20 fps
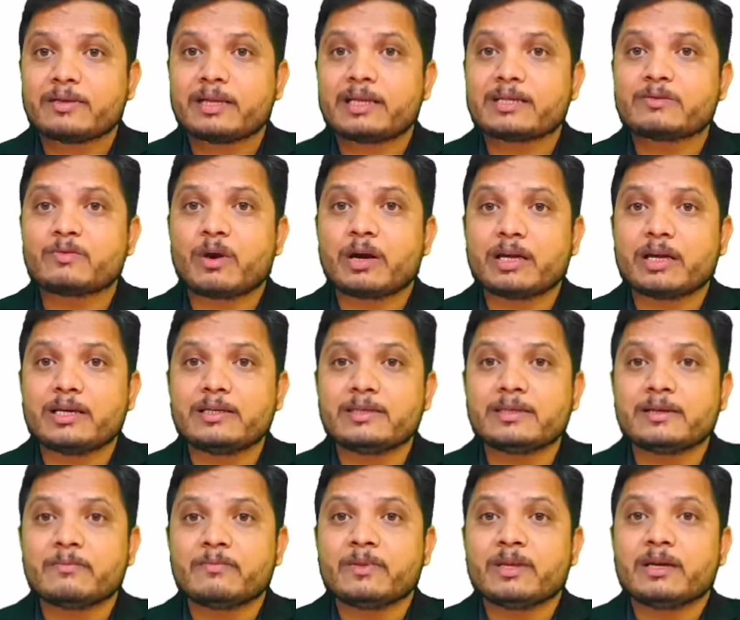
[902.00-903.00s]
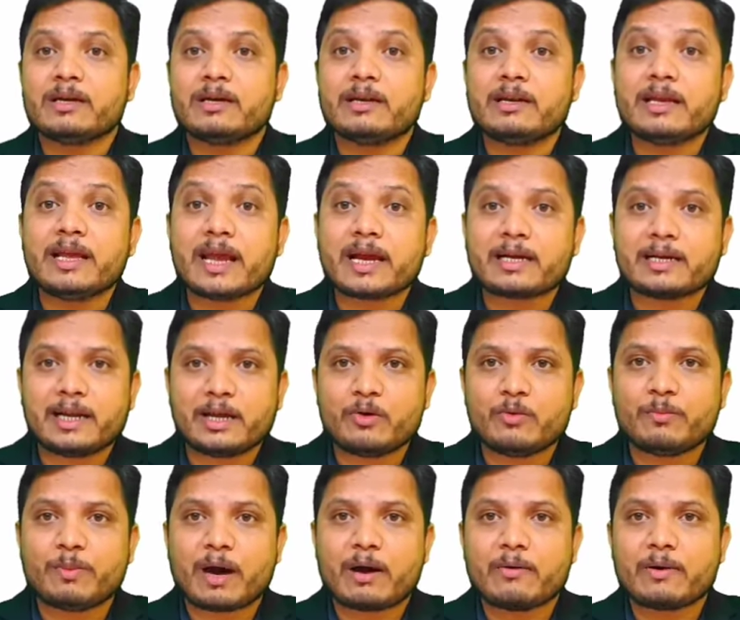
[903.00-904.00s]
well as what is
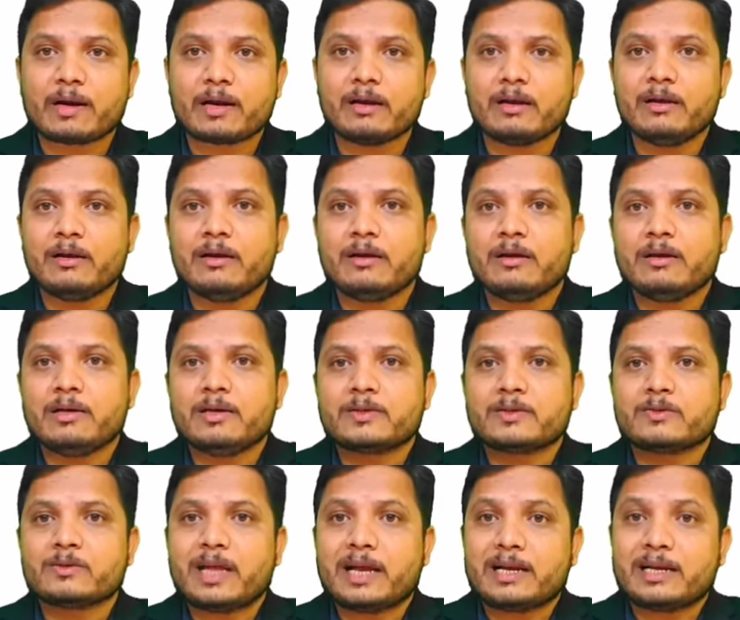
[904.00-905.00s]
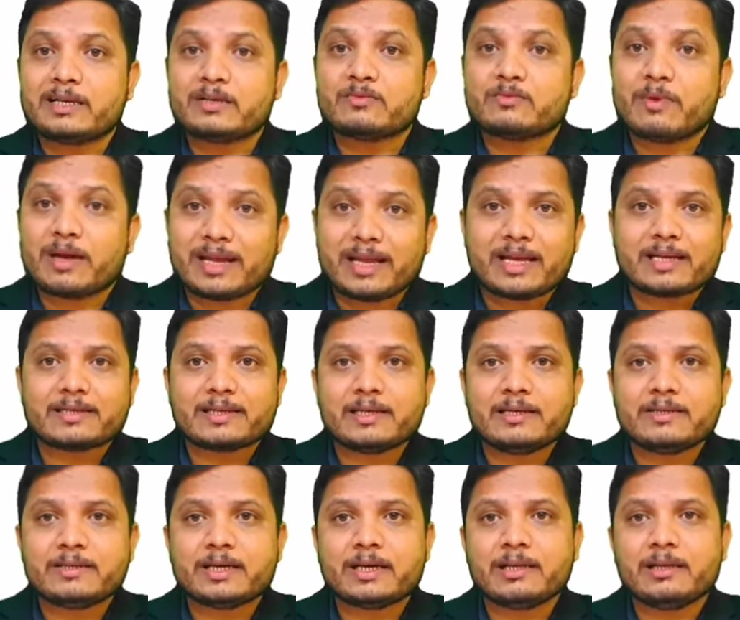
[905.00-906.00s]
reactive power. So that is very
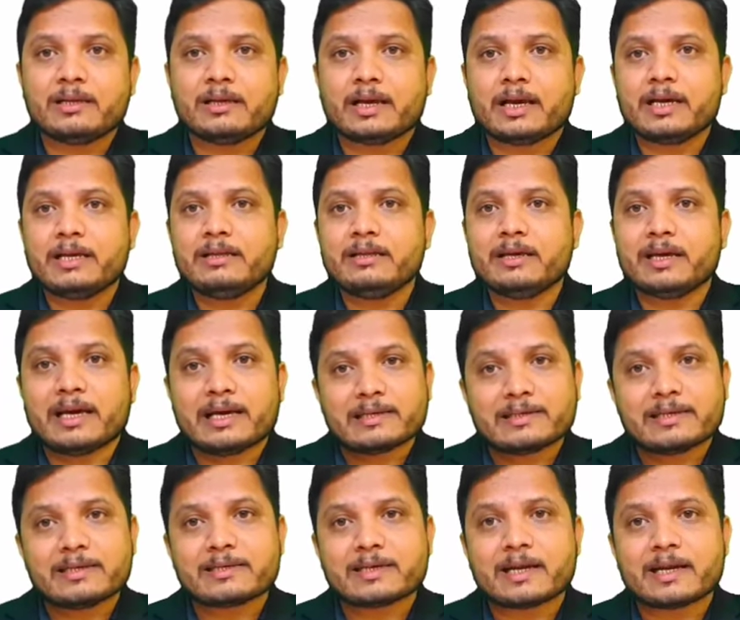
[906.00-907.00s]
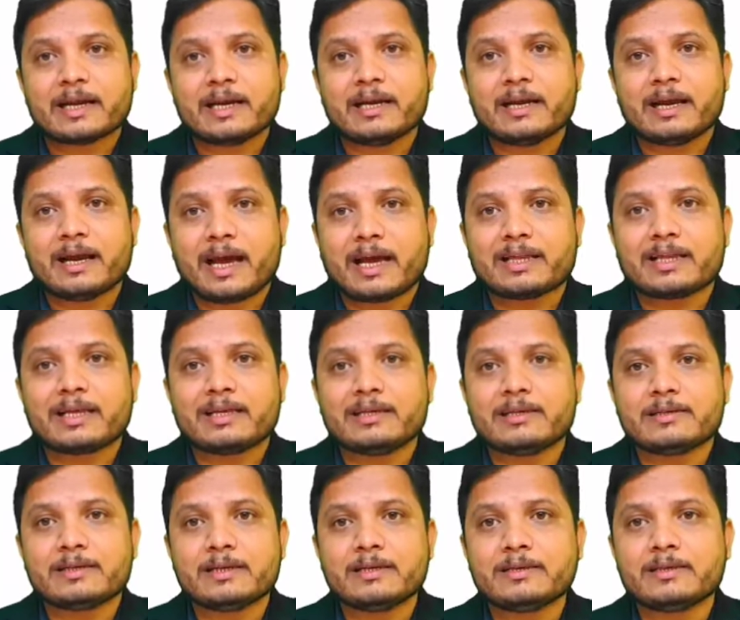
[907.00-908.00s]
essential in AC circuit
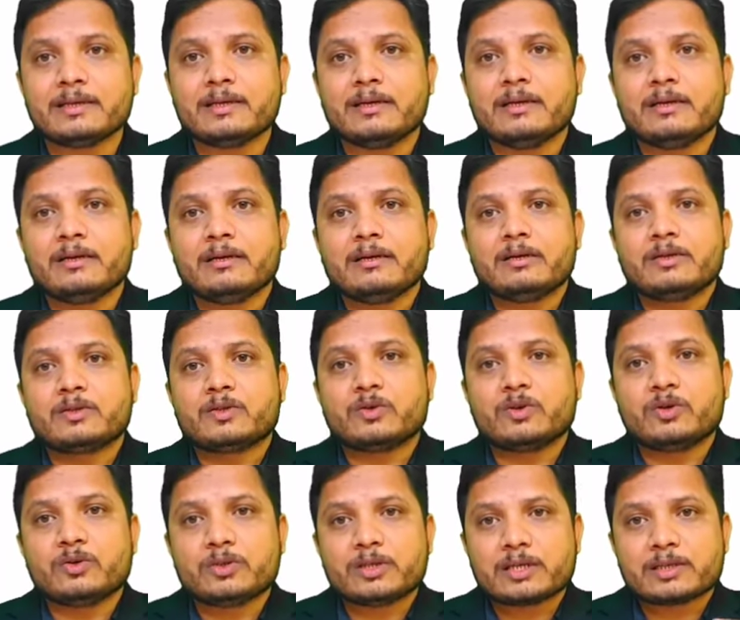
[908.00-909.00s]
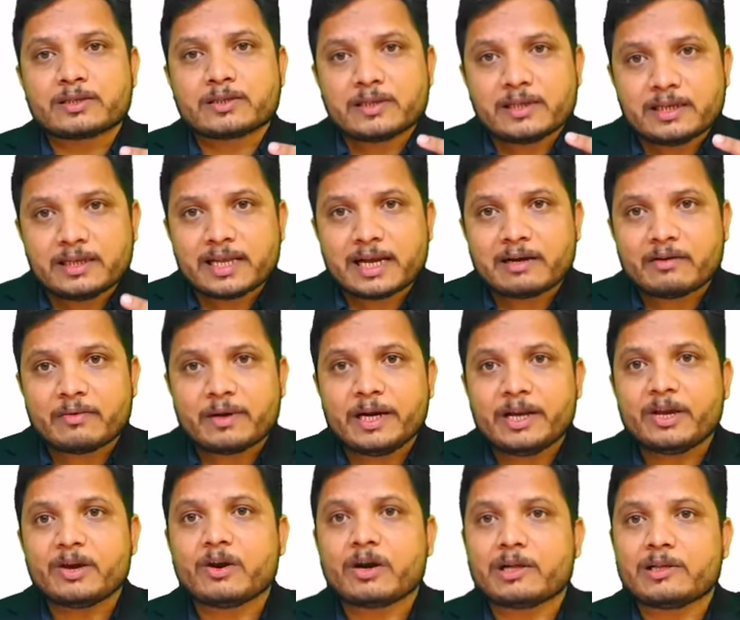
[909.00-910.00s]
analysis. So you just see that
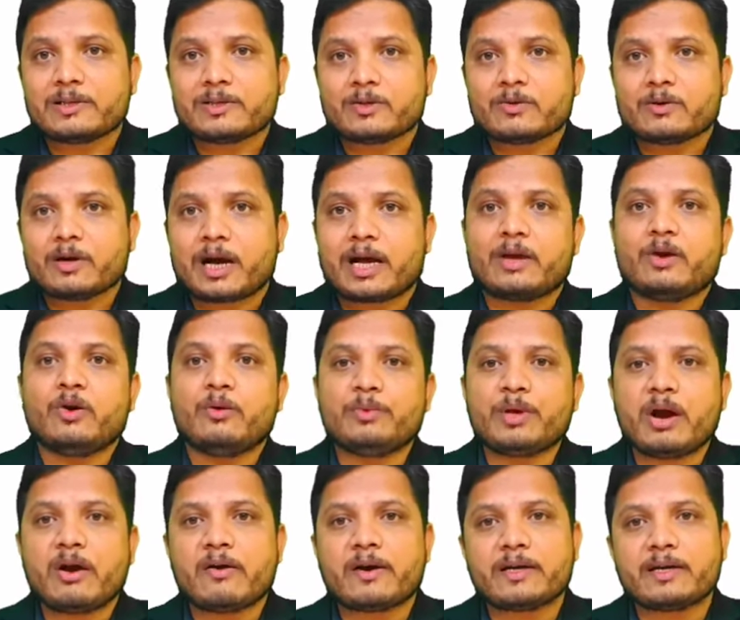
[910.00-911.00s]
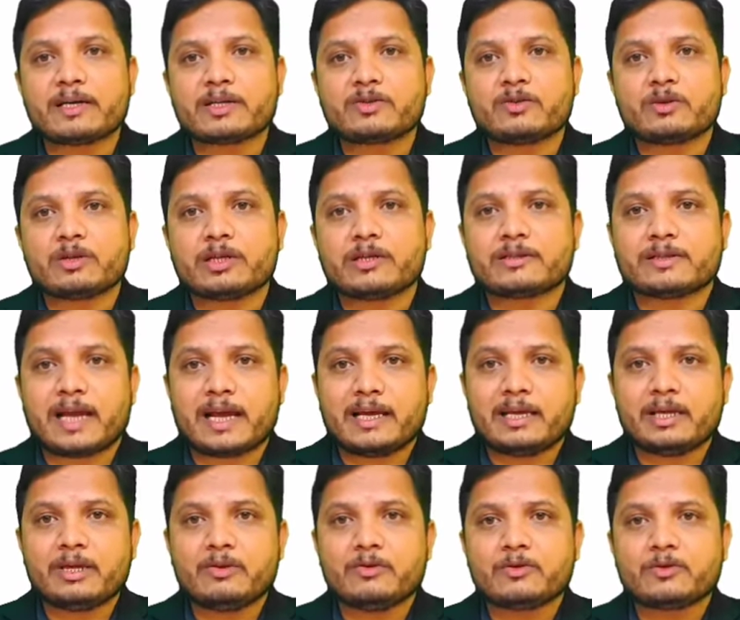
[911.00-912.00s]
video also. I hope you have understood this.
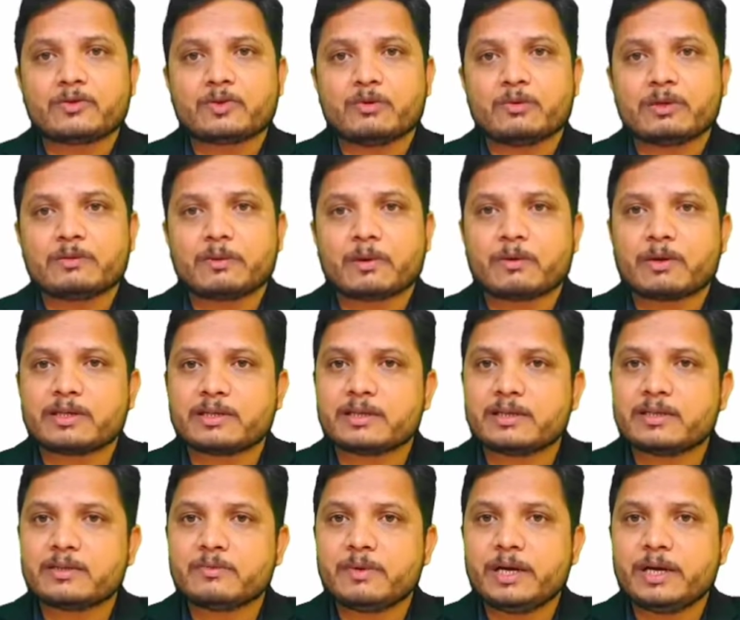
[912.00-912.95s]
Thank you so much for watching this